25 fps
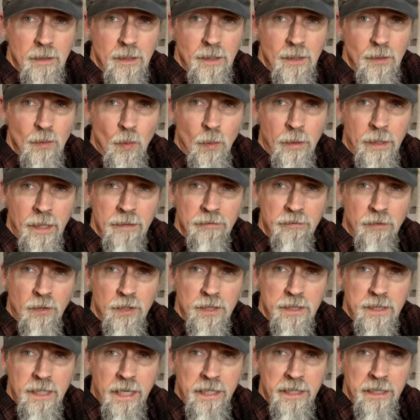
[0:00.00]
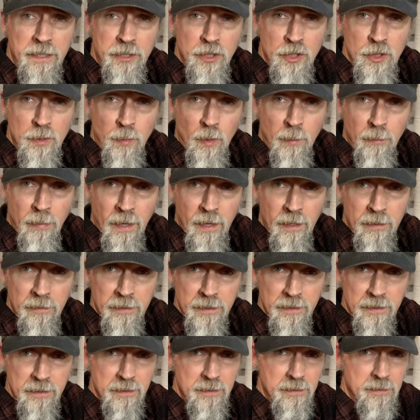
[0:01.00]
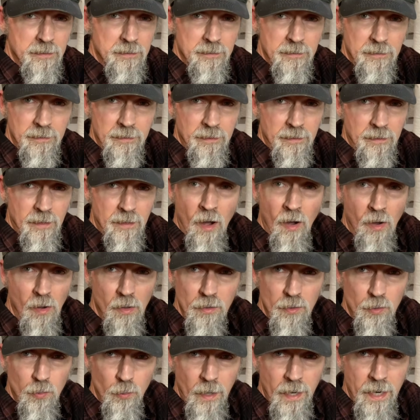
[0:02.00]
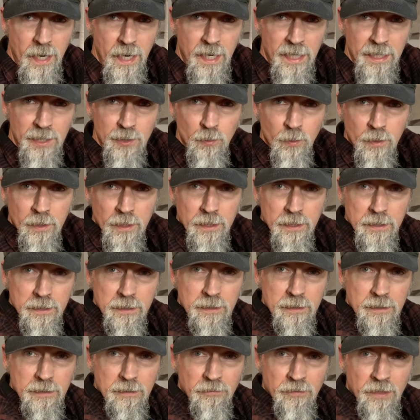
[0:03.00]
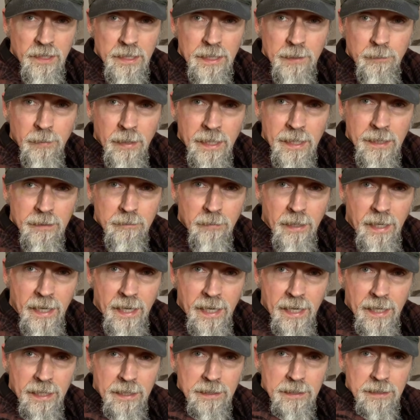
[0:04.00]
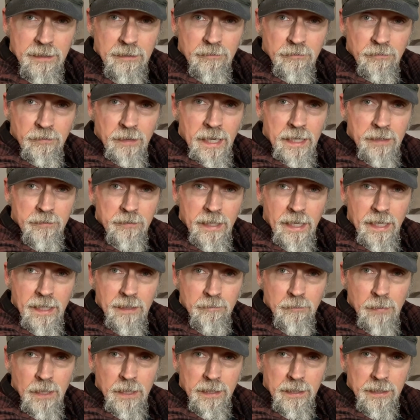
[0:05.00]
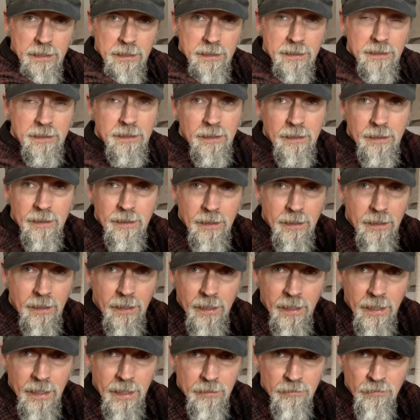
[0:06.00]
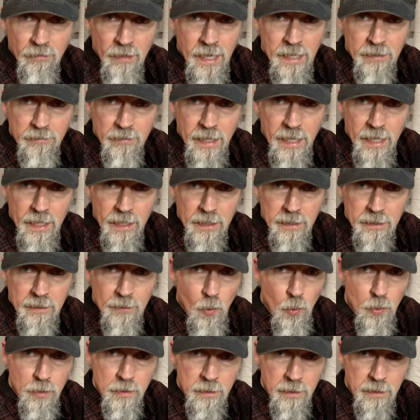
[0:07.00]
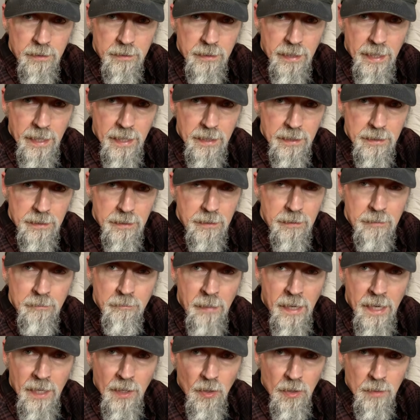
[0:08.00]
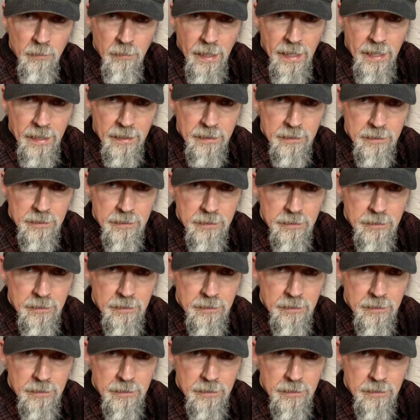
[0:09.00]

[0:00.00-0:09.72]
When I first got into preparedness, all the rage was 50-pound bags, 5-gallon buckets, and 5-gallon or 6-gallon Mylar bags.